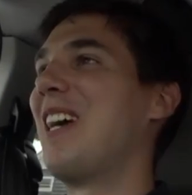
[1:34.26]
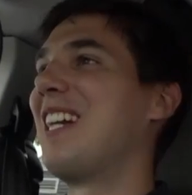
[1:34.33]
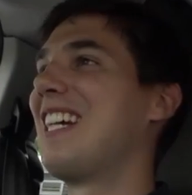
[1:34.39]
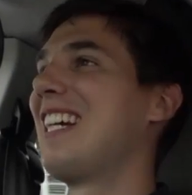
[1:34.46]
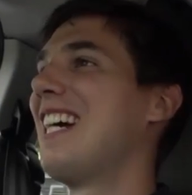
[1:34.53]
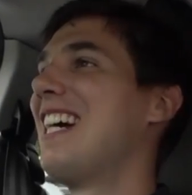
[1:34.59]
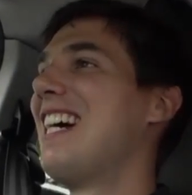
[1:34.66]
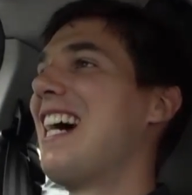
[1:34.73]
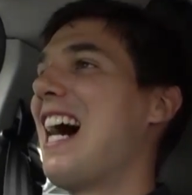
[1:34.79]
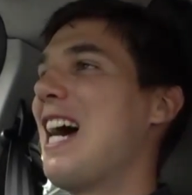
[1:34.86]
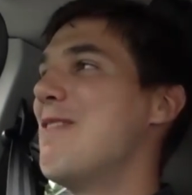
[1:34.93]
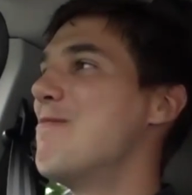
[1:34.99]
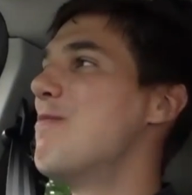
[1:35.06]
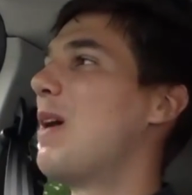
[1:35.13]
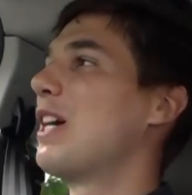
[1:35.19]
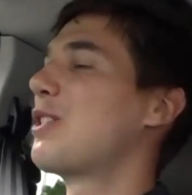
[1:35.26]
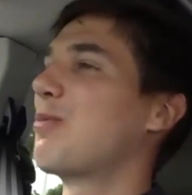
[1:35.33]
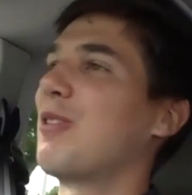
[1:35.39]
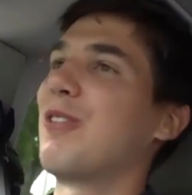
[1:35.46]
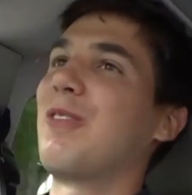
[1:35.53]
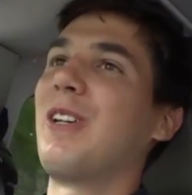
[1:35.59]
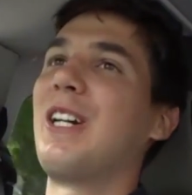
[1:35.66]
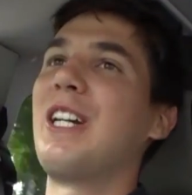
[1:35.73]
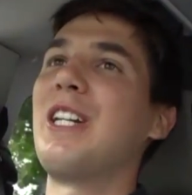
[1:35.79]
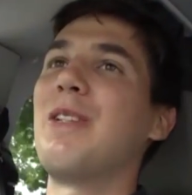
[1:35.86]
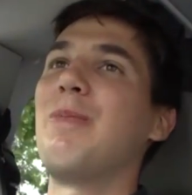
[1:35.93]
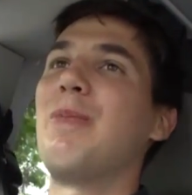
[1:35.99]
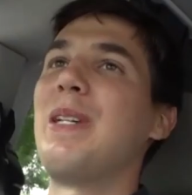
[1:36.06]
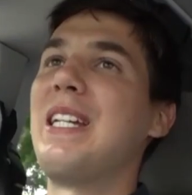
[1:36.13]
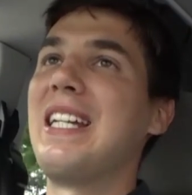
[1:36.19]
money. I much prefer
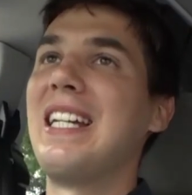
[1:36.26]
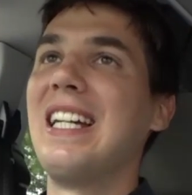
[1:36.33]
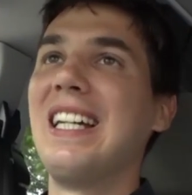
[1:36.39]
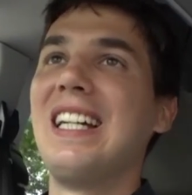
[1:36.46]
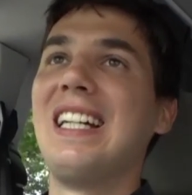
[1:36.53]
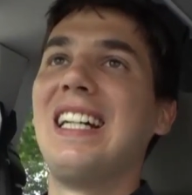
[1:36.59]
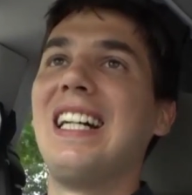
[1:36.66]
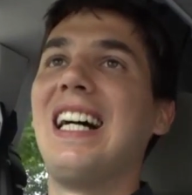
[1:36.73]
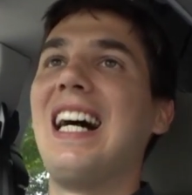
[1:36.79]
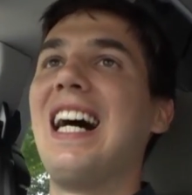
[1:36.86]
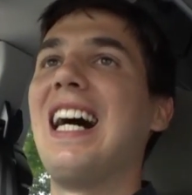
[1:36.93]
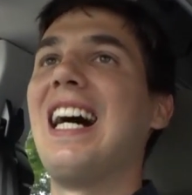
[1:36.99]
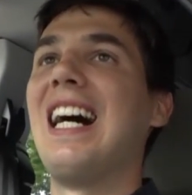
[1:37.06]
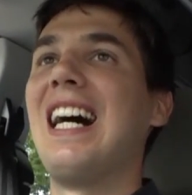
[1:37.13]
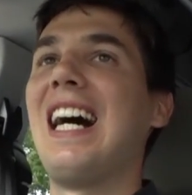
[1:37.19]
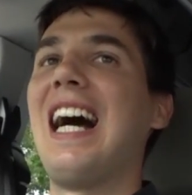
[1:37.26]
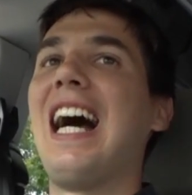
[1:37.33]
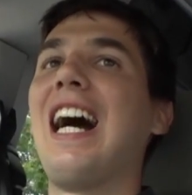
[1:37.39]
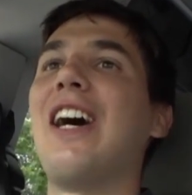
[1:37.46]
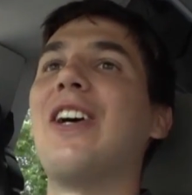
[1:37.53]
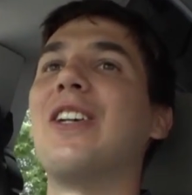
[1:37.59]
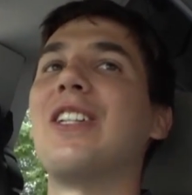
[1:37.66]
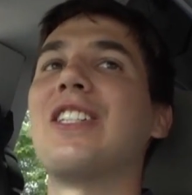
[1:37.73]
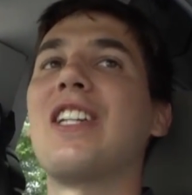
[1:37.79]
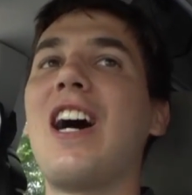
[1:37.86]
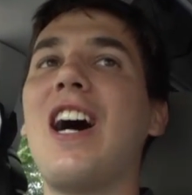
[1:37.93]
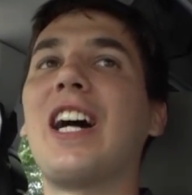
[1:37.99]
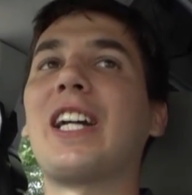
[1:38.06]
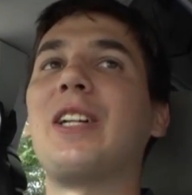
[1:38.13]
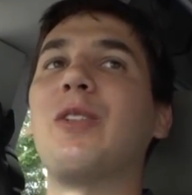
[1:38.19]
to be, out
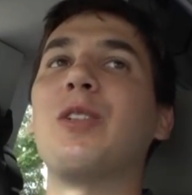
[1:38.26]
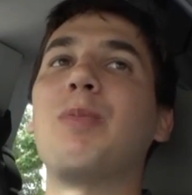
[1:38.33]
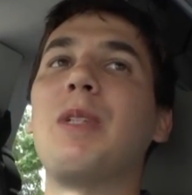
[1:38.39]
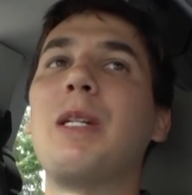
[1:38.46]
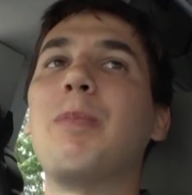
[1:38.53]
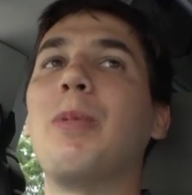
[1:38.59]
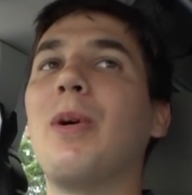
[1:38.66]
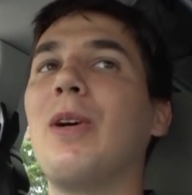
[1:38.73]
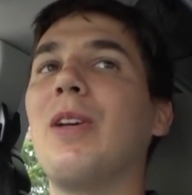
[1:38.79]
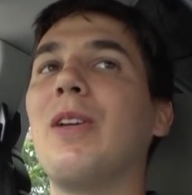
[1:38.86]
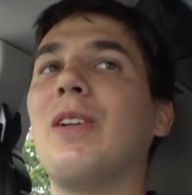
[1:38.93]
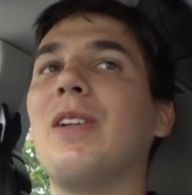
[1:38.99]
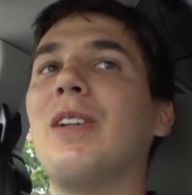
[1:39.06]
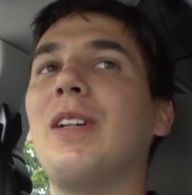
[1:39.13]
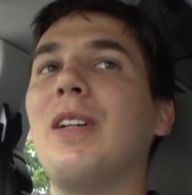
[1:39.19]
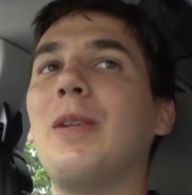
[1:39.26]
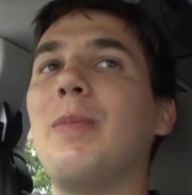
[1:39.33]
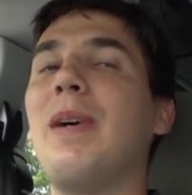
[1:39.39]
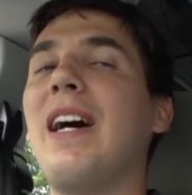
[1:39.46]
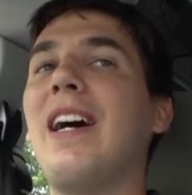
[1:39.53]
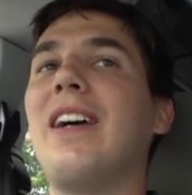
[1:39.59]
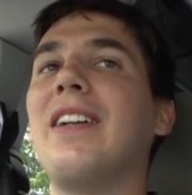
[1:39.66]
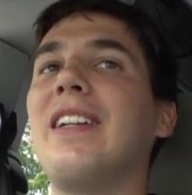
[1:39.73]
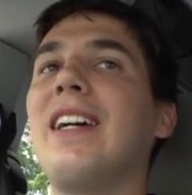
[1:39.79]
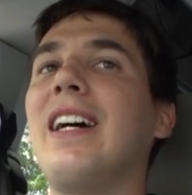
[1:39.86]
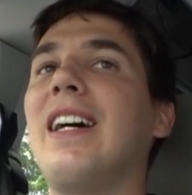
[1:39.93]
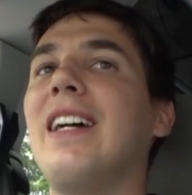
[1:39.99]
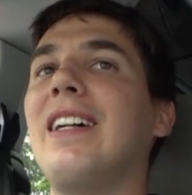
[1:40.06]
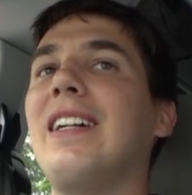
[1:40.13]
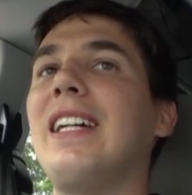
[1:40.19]
talking with people about,
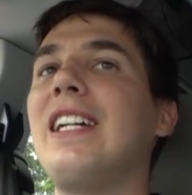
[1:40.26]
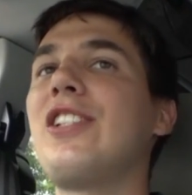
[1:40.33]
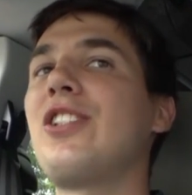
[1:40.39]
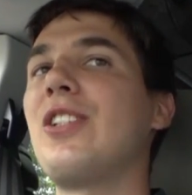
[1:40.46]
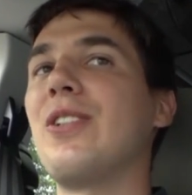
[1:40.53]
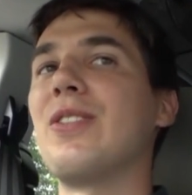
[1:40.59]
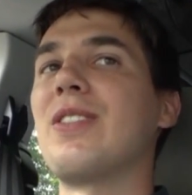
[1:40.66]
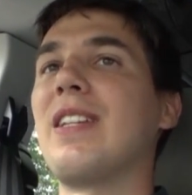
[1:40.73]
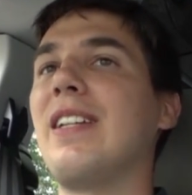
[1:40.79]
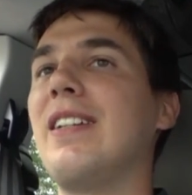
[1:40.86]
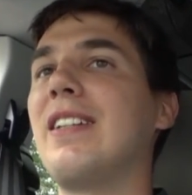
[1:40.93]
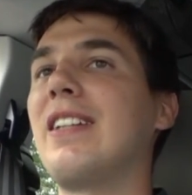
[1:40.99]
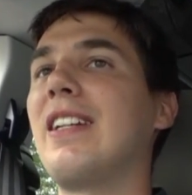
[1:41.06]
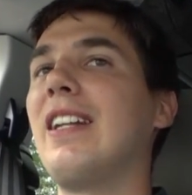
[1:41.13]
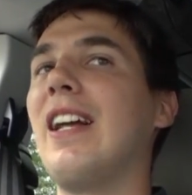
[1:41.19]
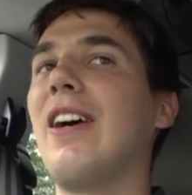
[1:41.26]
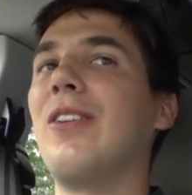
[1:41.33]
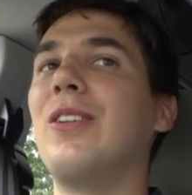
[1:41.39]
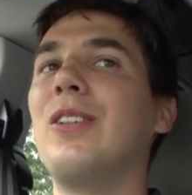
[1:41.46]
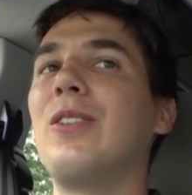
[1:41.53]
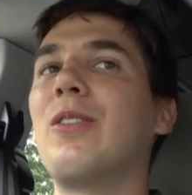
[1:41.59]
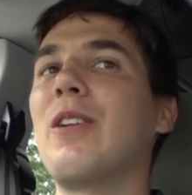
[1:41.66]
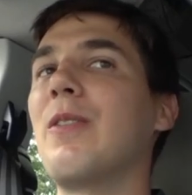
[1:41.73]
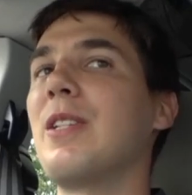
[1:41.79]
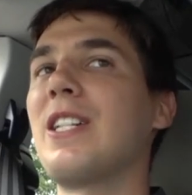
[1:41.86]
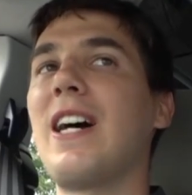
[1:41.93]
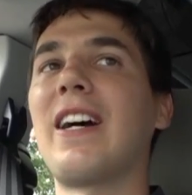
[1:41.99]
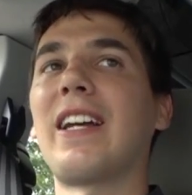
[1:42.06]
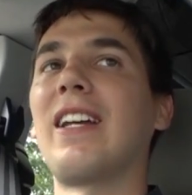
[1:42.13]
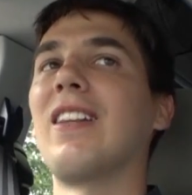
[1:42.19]
issues. And, you know, we've been
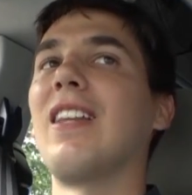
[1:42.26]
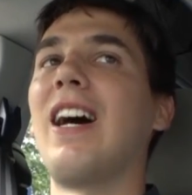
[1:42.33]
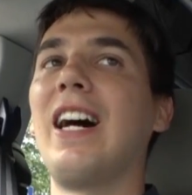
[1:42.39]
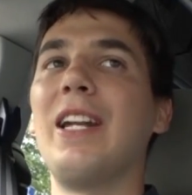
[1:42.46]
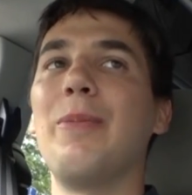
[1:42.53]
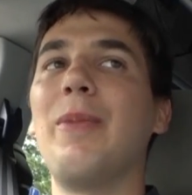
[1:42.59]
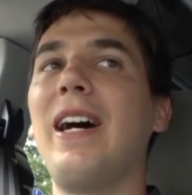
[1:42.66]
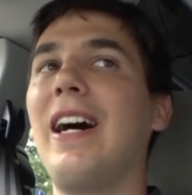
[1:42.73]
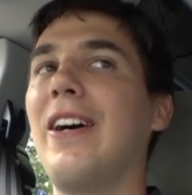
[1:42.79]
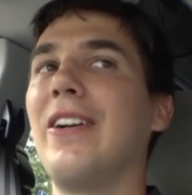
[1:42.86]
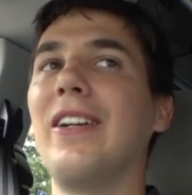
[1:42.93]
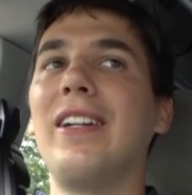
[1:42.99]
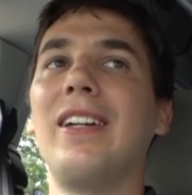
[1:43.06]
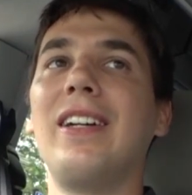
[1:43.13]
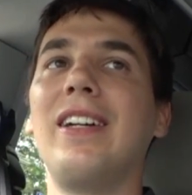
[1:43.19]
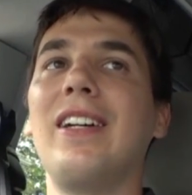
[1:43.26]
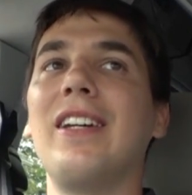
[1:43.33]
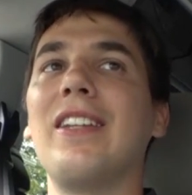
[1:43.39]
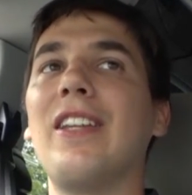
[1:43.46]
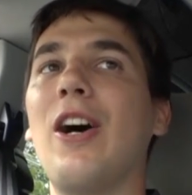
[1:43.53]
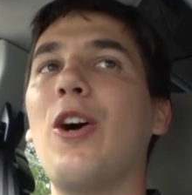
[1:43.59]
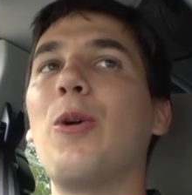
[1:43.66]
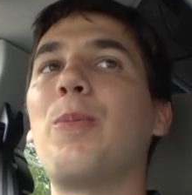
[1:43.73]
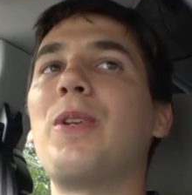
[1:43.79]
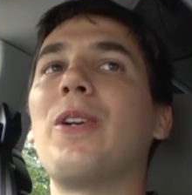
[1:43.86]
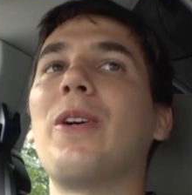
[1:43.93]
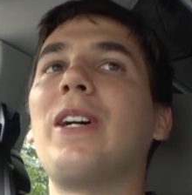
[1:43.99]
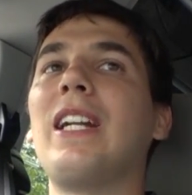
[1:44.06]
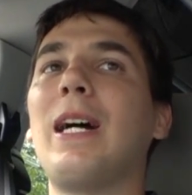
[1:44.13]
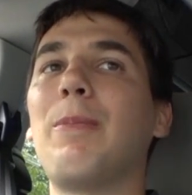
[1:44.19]
talking a lot about the
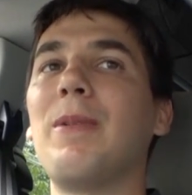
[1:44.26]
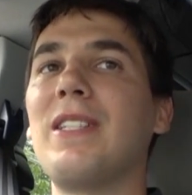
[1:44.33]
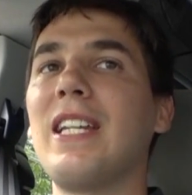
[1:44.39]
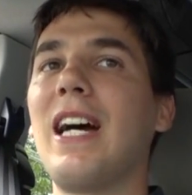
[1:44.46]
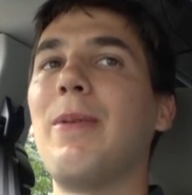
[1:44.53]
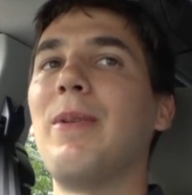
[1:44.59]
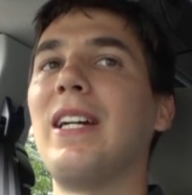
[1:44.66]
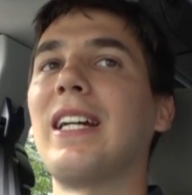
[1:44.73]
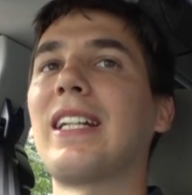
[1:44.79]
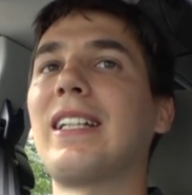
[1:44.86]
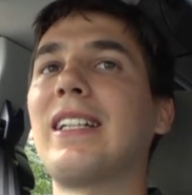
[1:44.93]
opioid epidemic,